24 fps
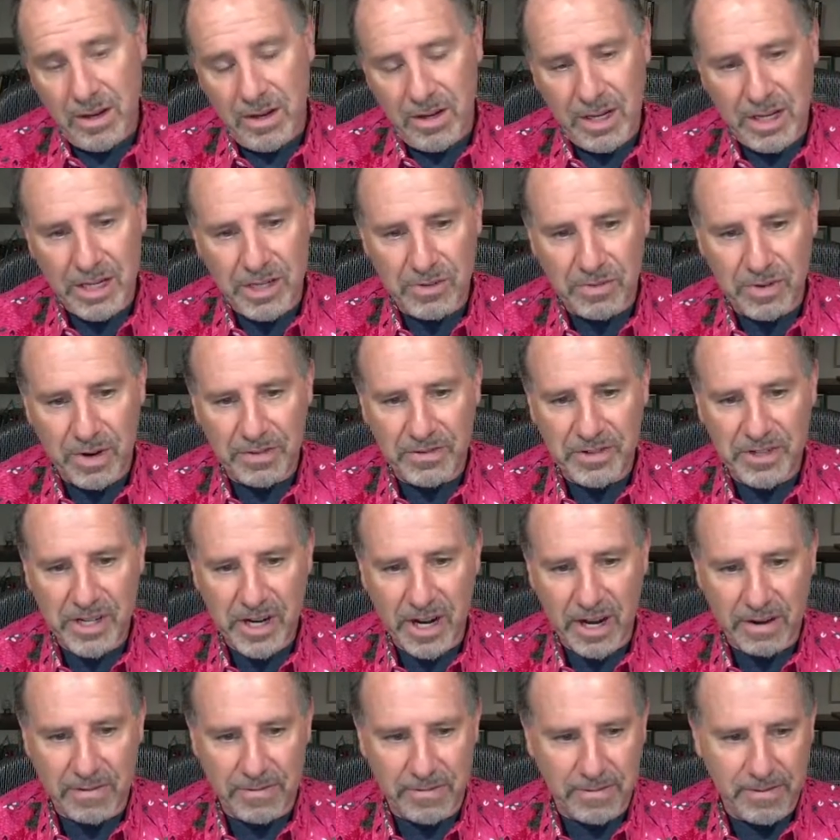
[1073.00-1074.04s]
That's rough
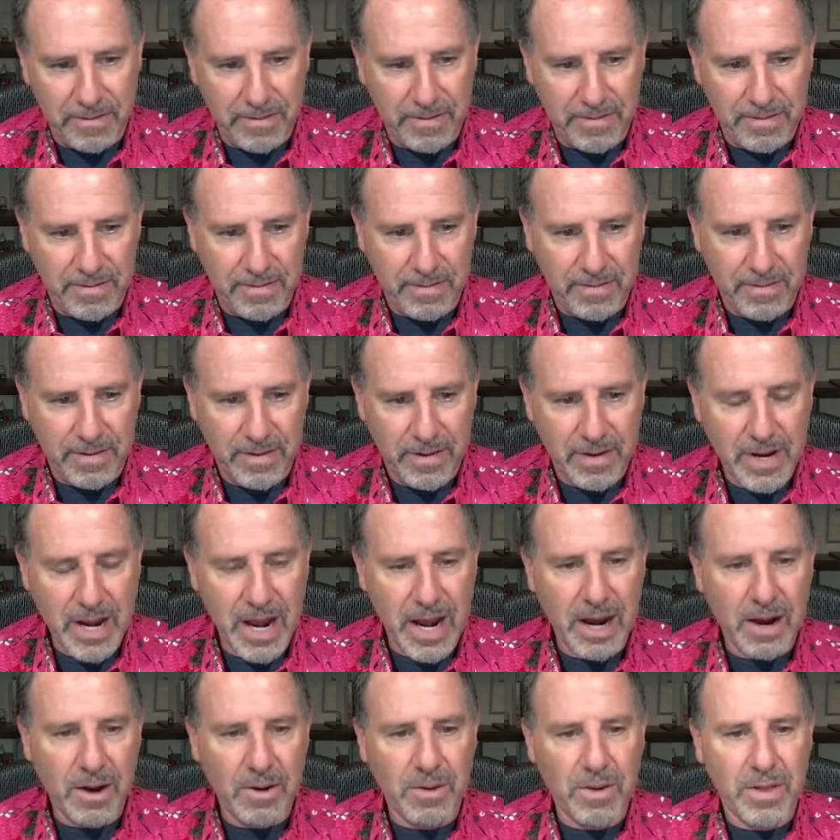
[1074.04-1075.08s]
stuff.
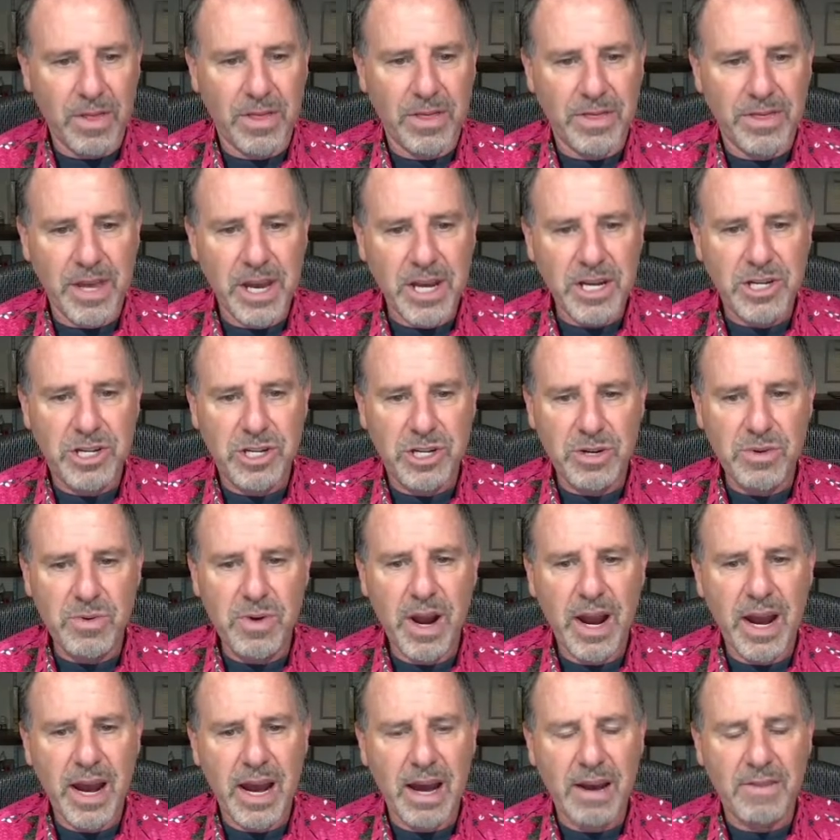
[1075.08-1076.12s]
Now, they do
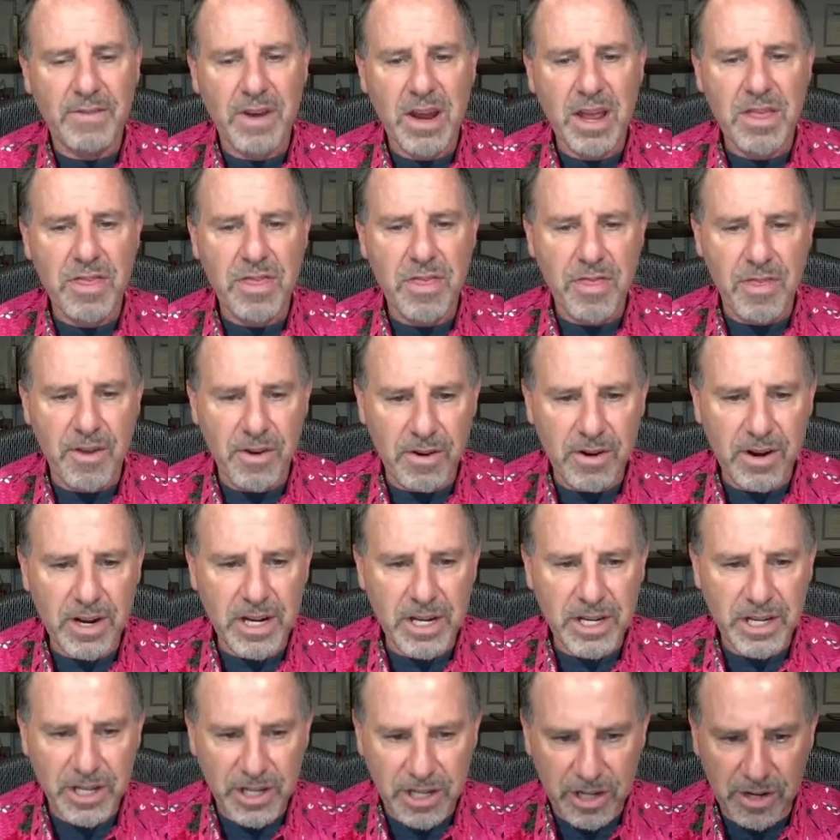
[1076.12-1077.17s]
have a
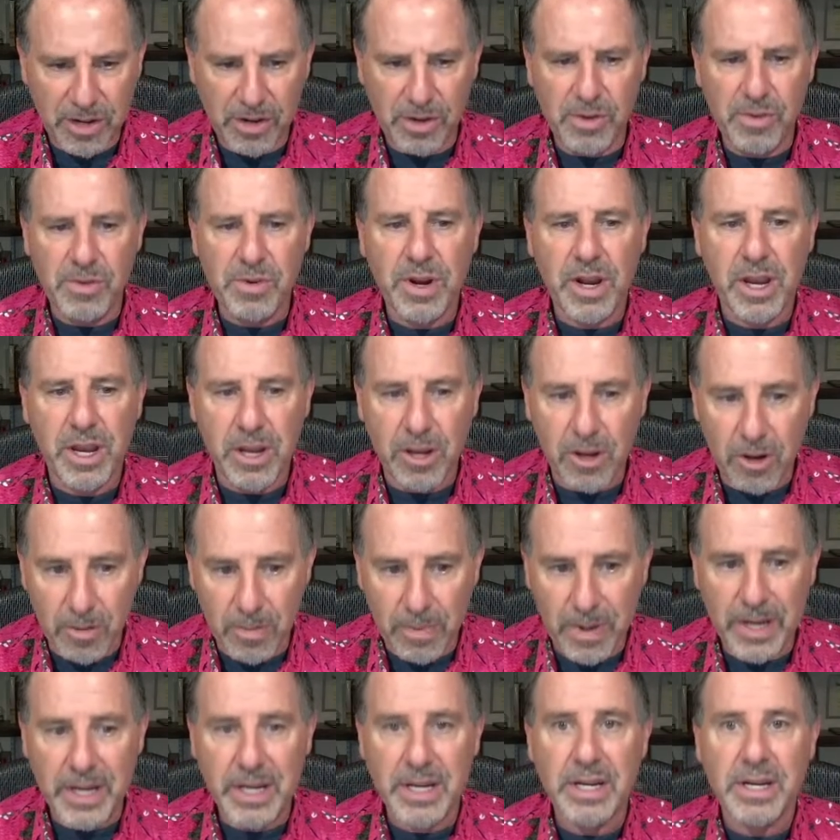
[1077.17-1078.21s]

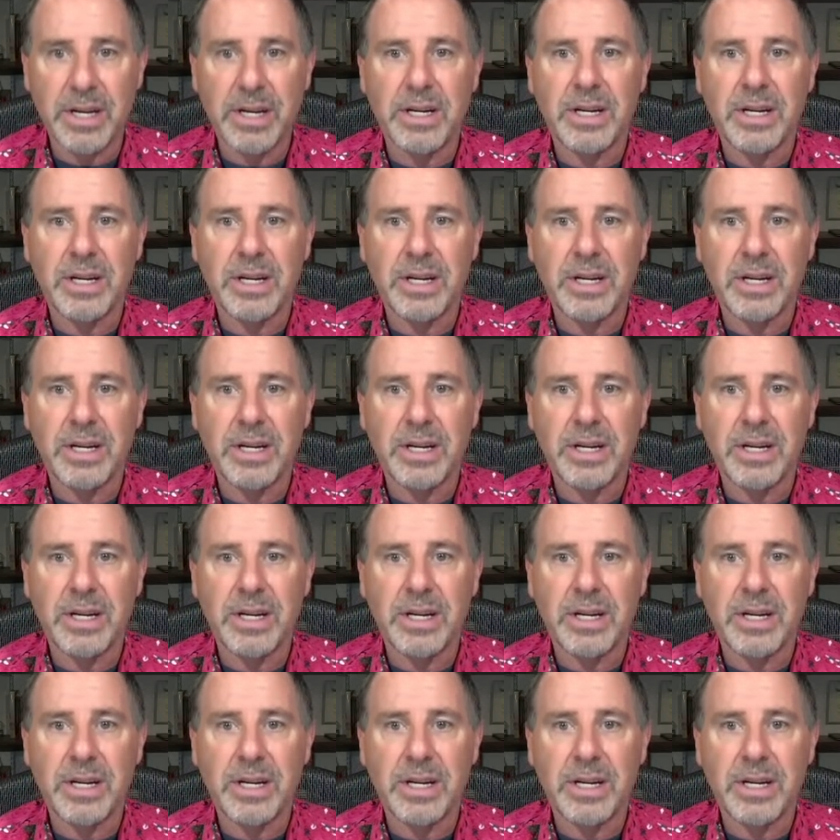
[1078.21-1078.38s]
32-qubit